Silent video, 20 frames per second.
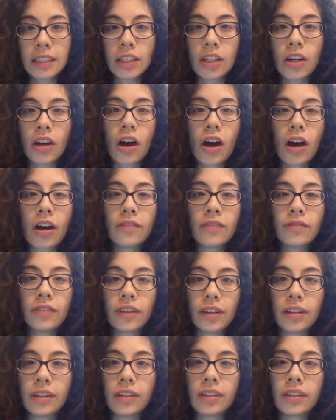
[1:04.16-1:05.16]
in the
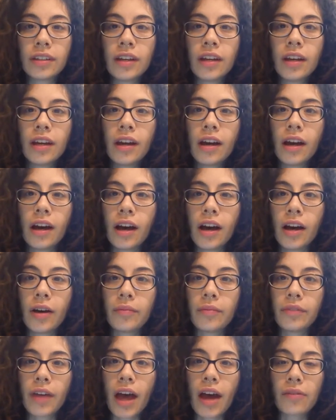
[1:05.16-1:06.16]
convent,
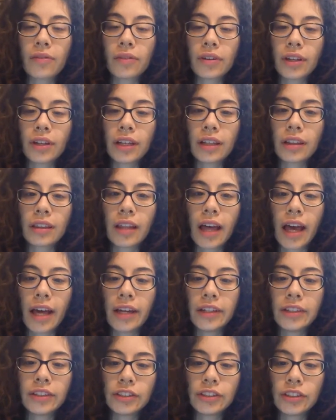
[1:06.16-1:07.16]
that really
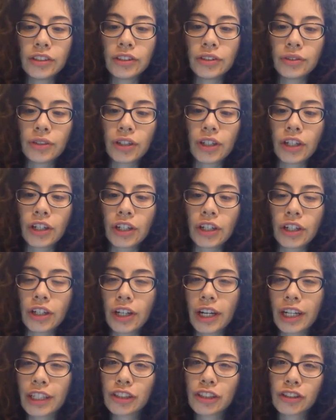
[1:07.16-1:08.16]
led to her
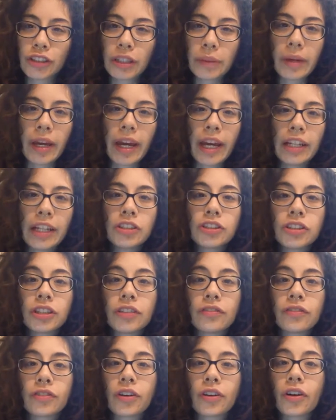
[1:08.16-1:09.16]
extreme hatred
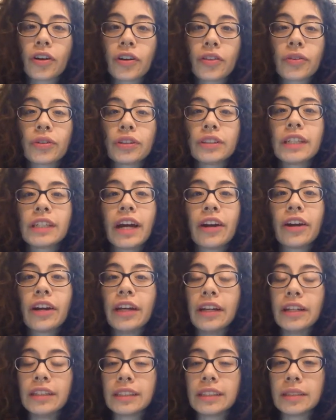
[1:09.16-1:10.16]
for
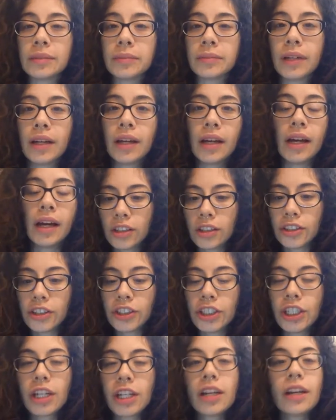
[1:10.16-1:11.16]
authoritarianism.
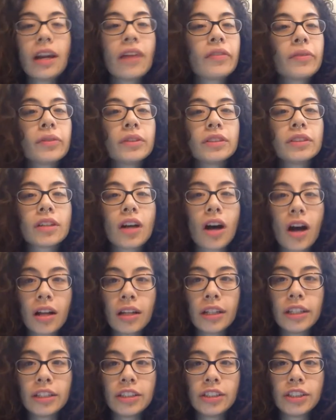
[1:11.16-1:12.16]
She never went to
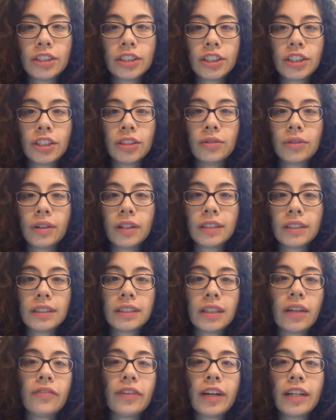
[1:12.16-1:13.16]
college. She was
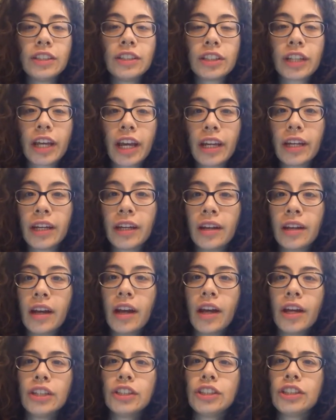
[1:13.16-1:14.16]
self-educated.
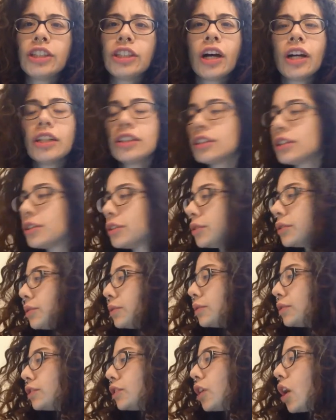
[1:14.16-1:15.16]
She also
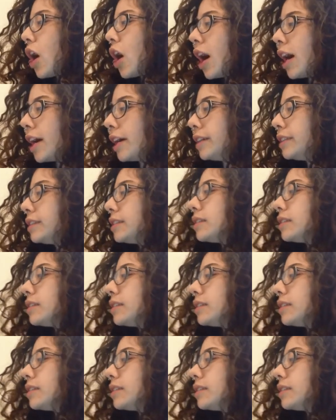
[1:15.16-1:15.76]
taught.